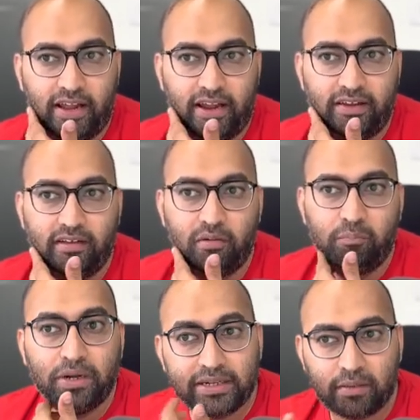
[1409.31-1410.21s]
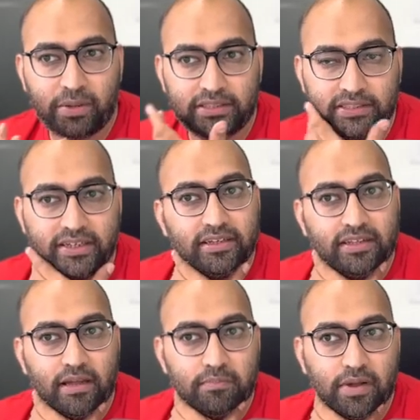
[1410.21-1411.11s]
and build capacity in
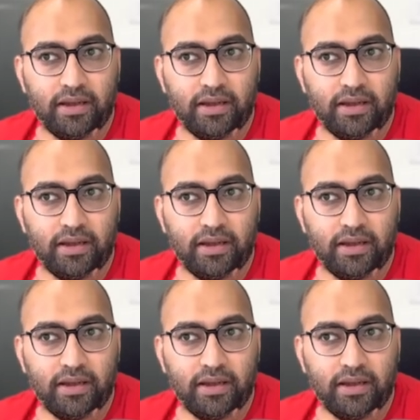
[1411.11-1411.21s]
them,